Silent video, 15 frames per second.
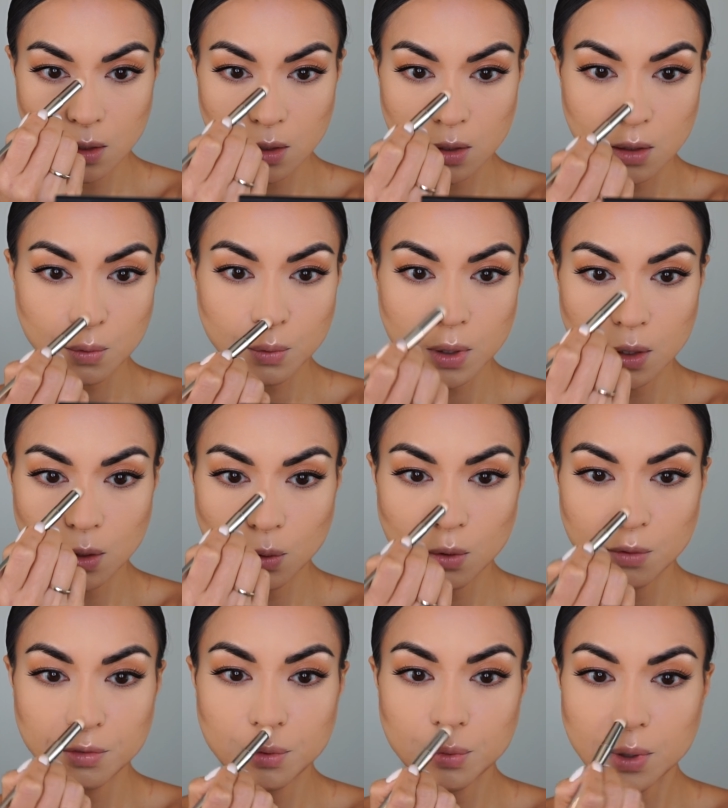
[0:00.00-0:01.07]
Now we go
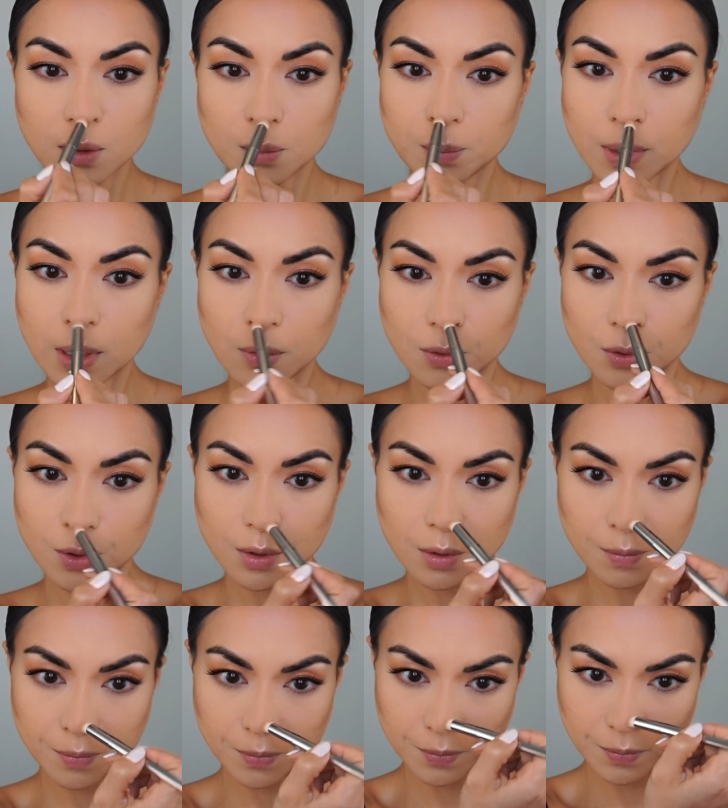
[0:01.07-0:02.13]
over with the powder.